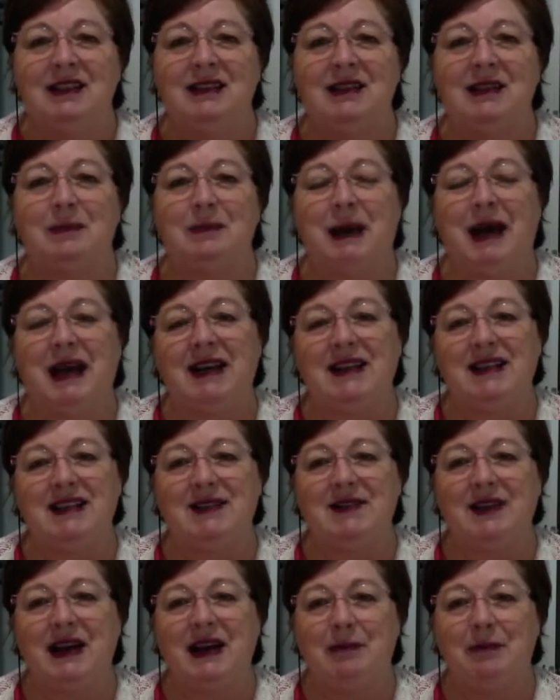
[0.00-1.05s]
The parts
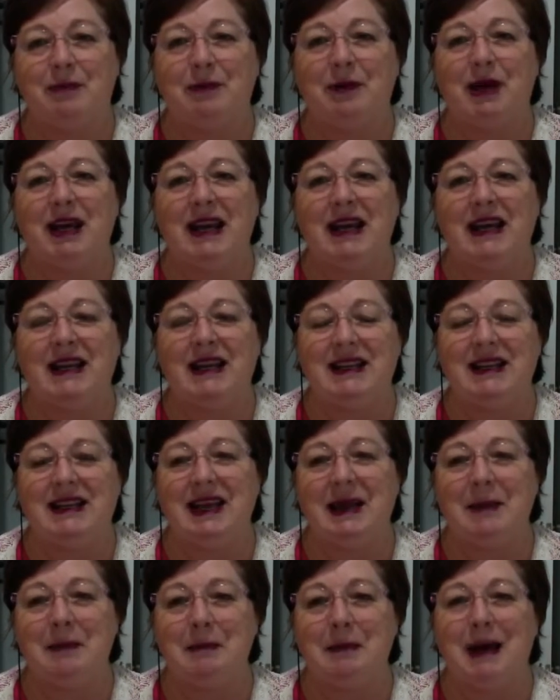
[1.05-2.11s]
of our brain
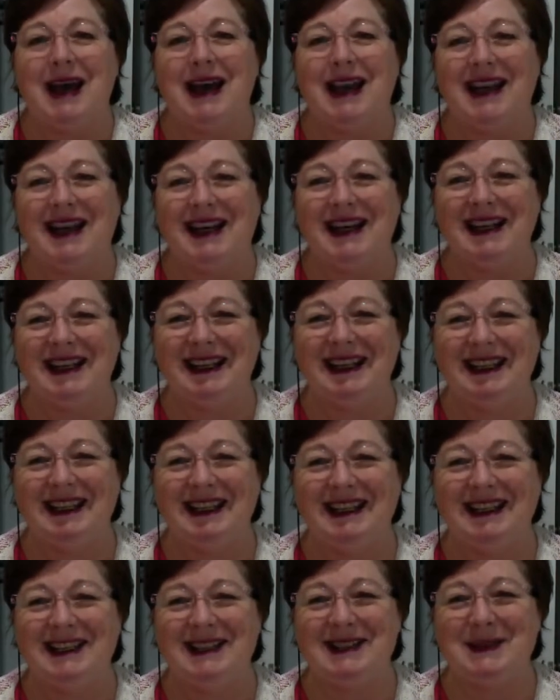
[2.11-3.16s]
that matter
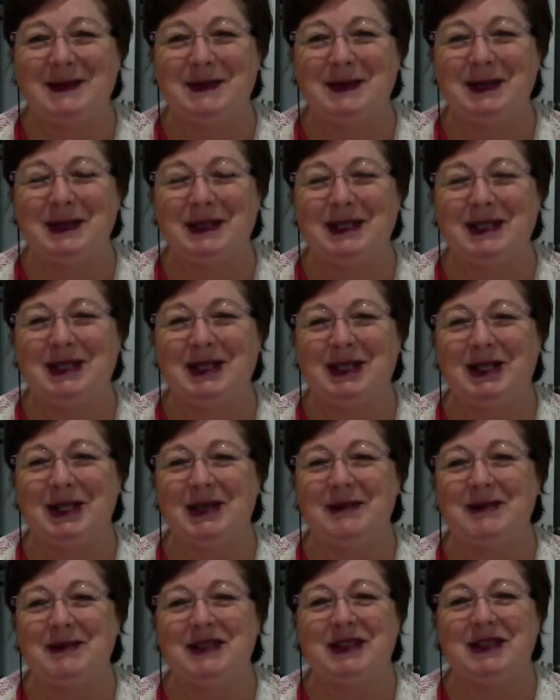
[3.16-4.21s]
at this point in
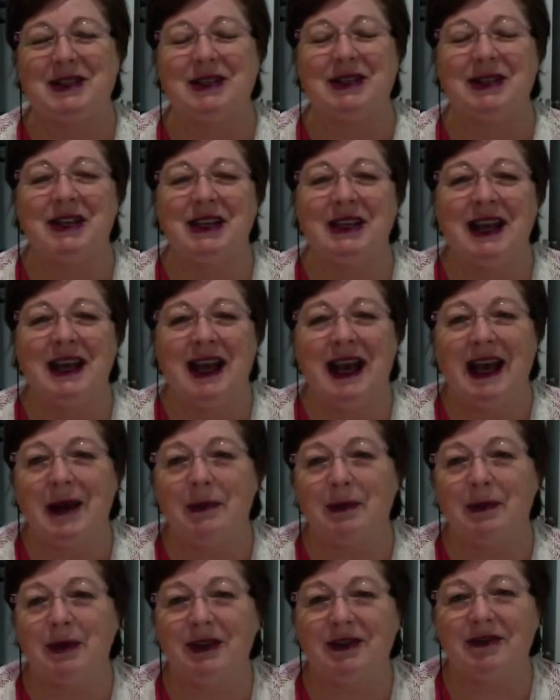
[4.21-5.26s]
time, so
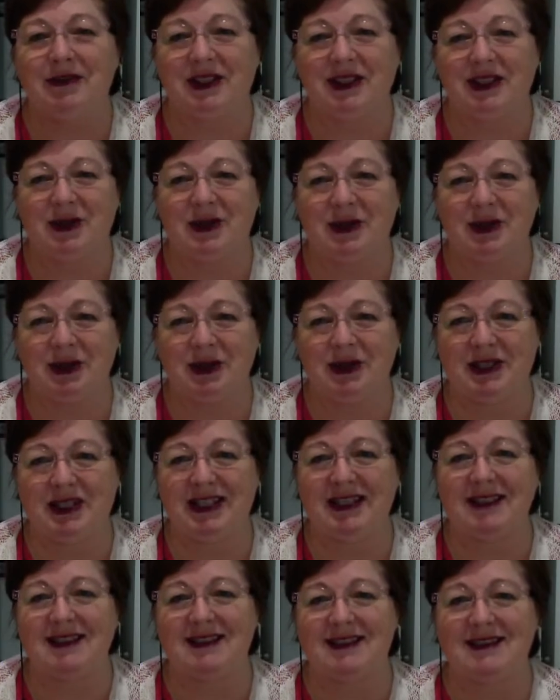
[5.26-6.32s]
our prefrontal
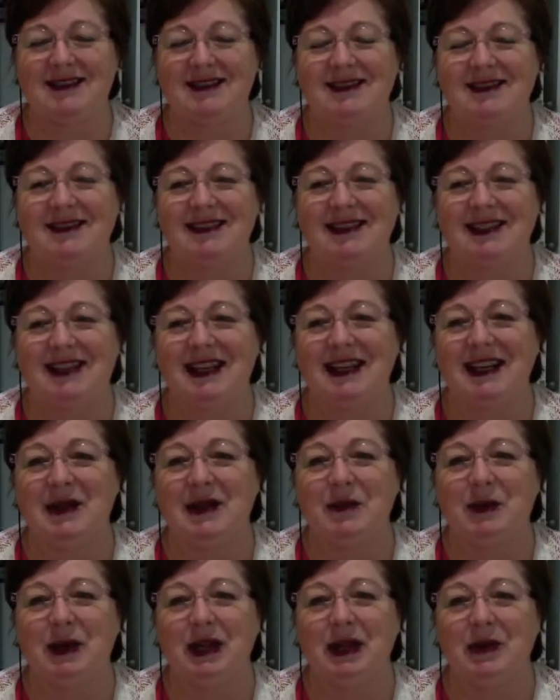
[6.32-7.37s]
cortex, okay,
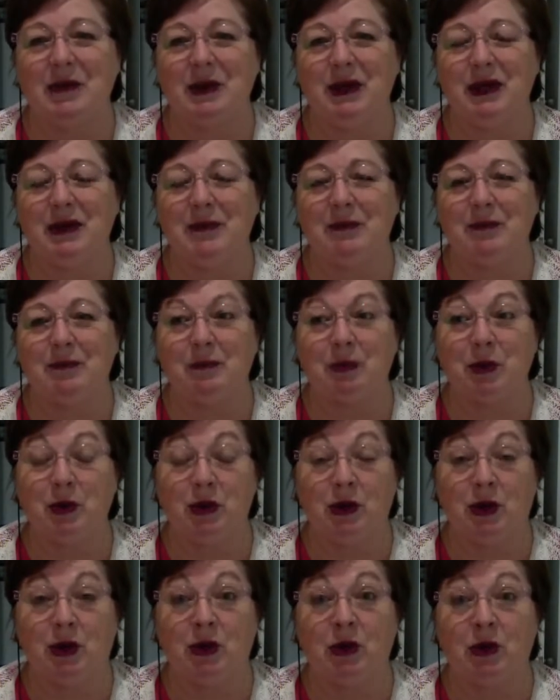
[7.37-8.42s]
where we
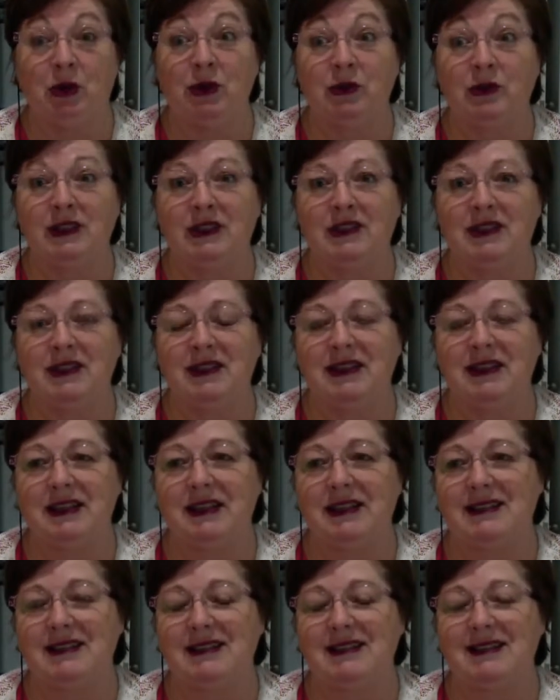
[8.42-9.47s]
put order into
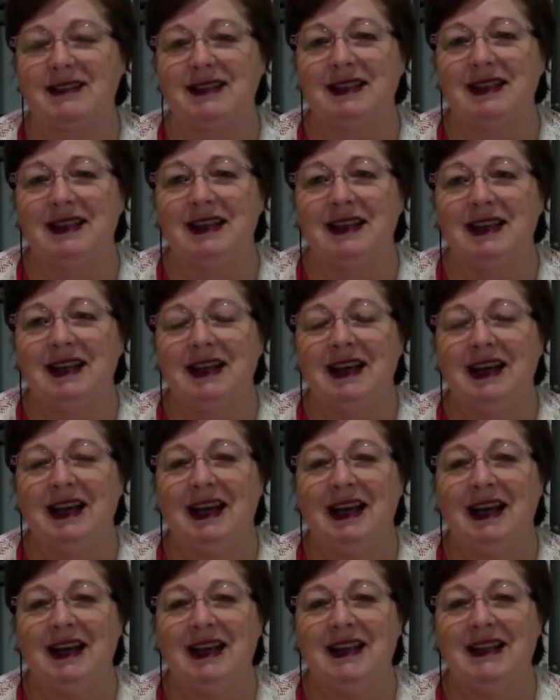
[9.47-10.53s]
things,
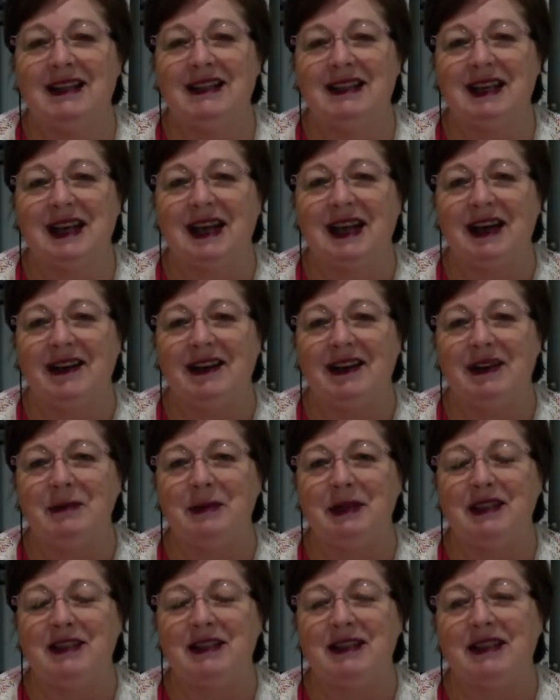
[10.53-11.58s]
and our
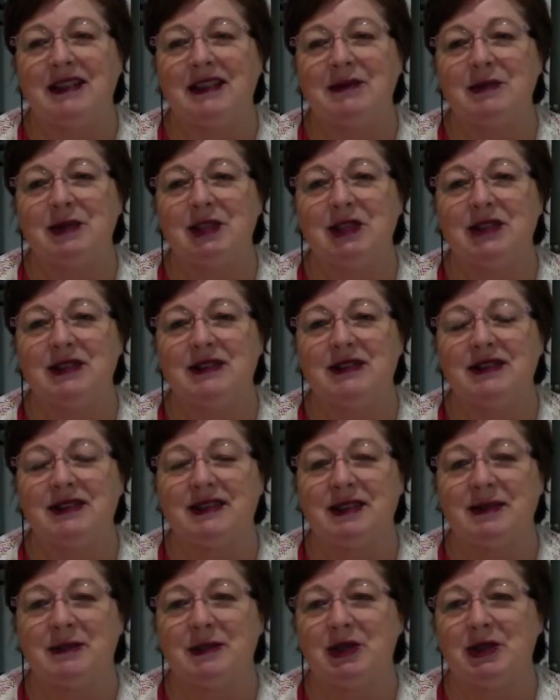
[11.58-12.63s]
amygdala, which is
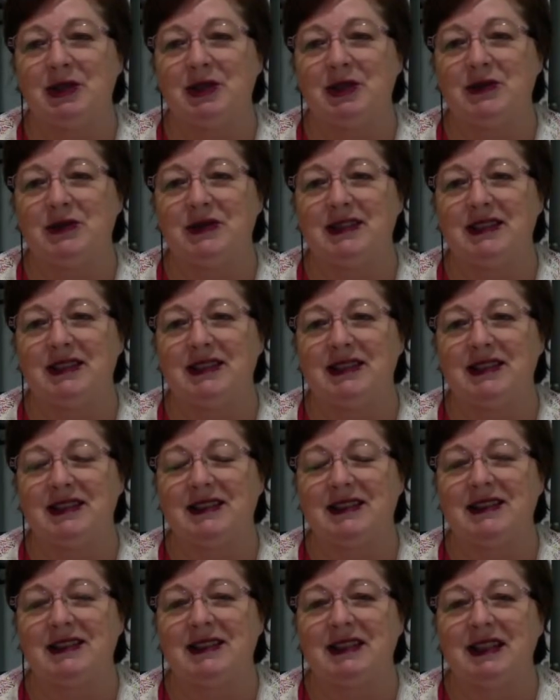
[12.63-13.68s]
the emotional
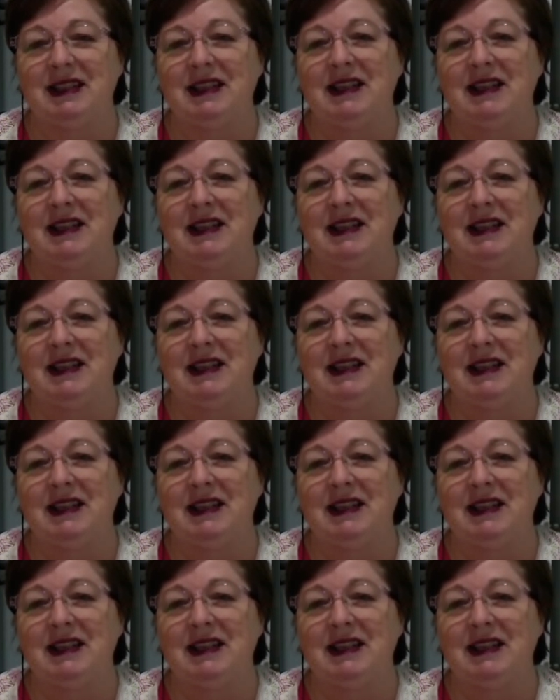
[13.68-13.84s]
centre,